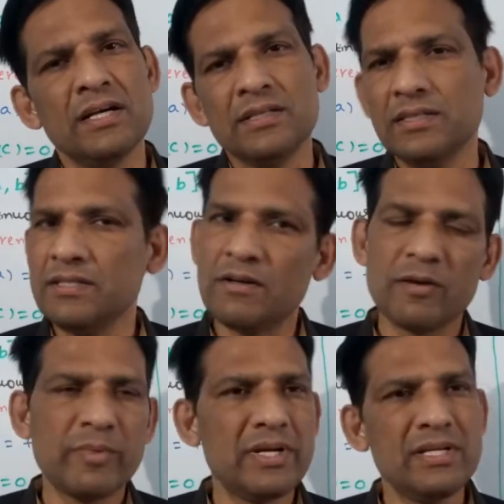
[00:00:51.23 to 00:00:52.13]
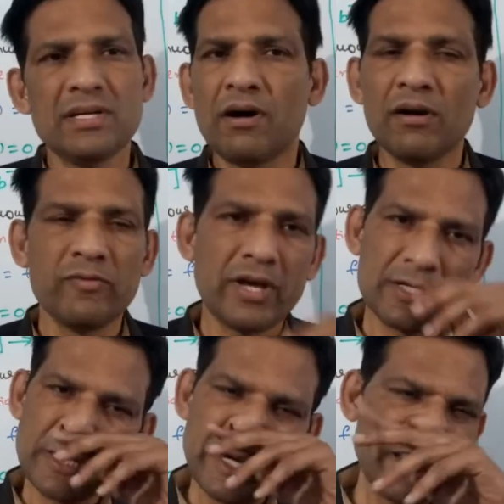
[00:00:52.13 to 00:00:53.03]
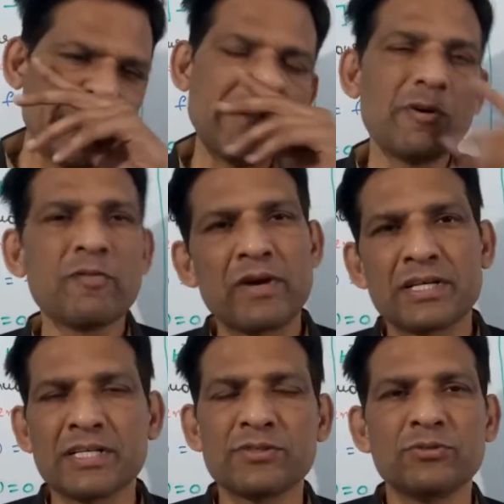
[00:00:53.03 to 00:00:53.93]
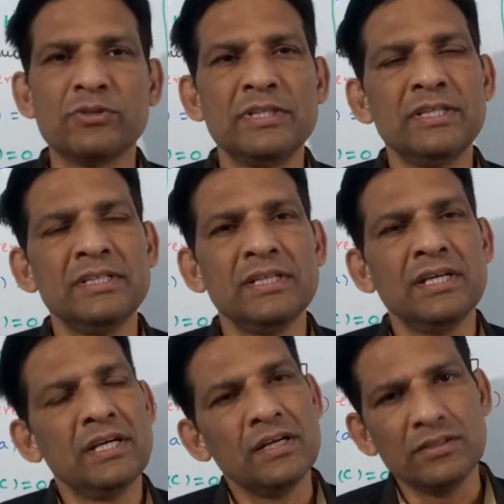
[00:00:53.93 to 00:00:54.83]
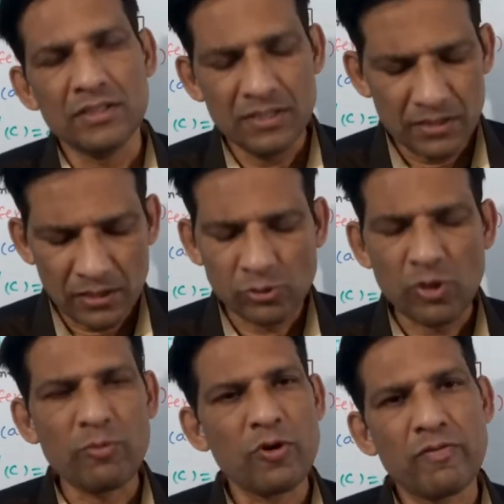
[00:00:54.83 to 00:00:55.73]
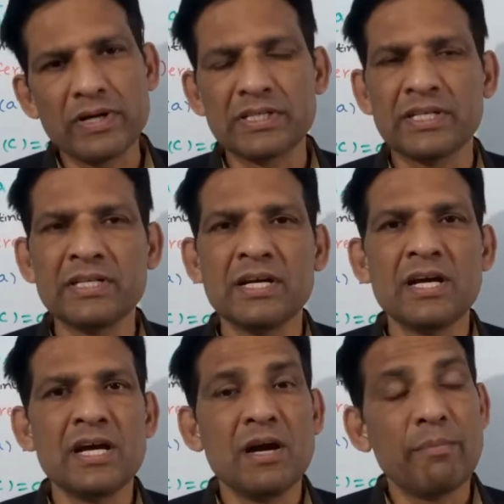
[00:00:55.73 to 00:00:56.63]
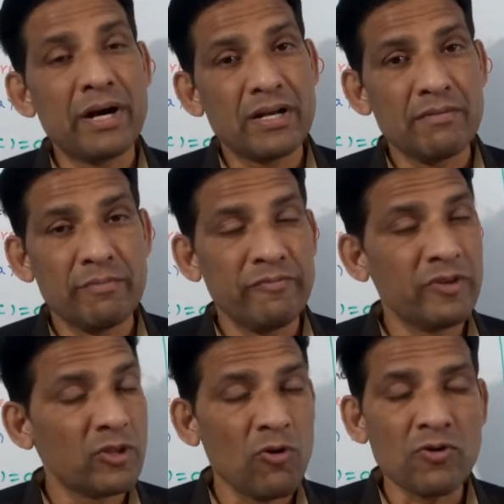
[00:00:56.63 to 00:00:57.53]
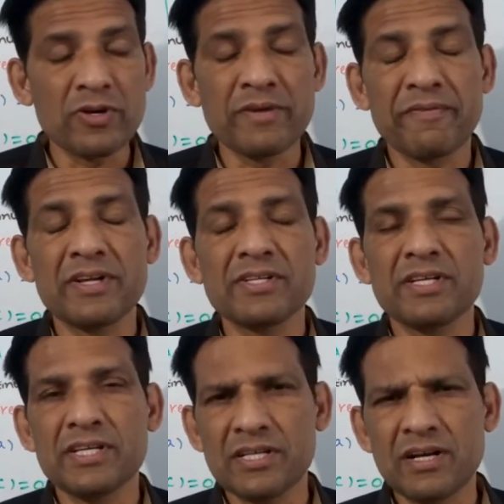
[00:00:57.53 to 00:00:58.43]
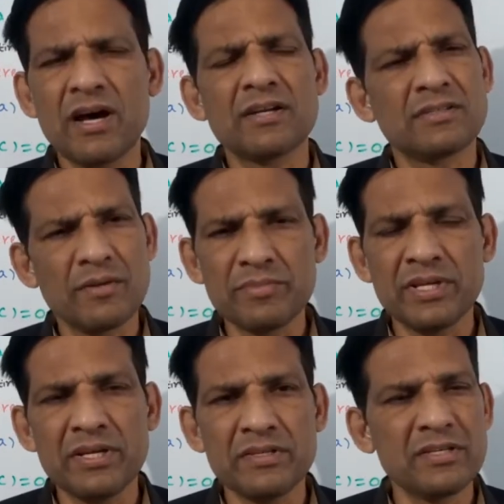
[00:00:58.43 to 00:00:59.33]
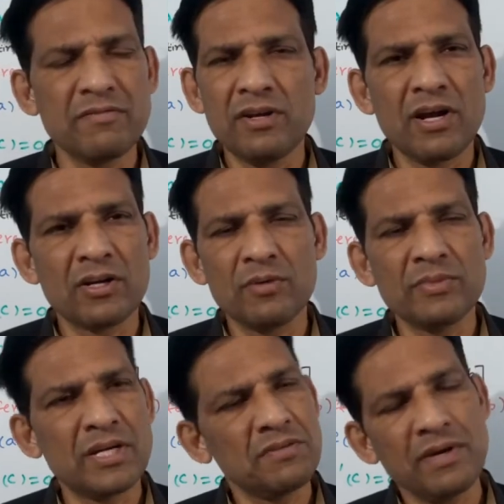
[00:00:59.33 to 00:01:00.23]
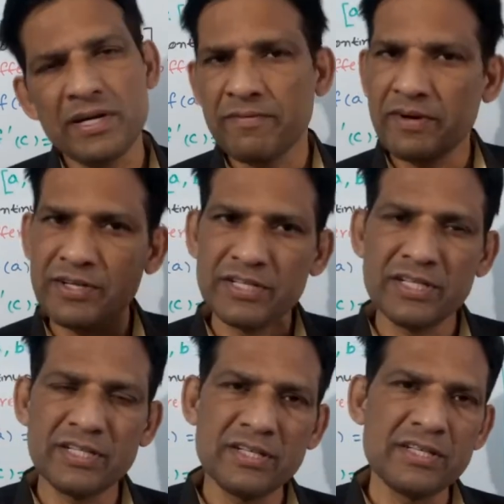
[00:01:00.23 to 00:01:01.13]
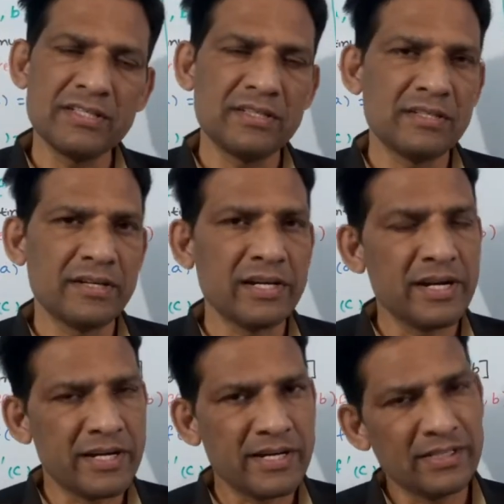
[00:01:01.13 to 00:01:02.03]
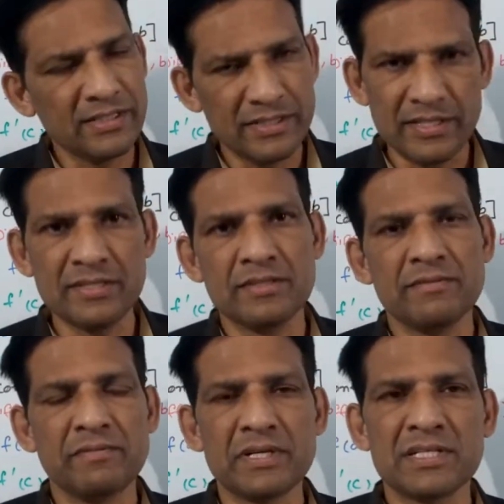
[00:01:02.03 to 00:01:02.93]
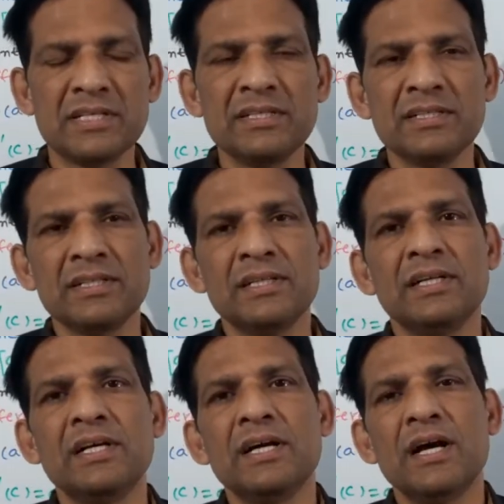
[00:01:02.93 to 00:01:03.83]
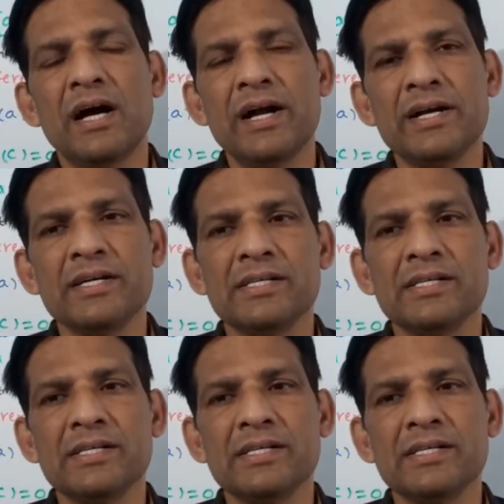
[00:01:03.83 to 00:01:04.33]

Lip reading: See, normally all we are studying about functions only. This is also about function, but without differentiation or something, this will not come. That is why differentiation is related in this function, and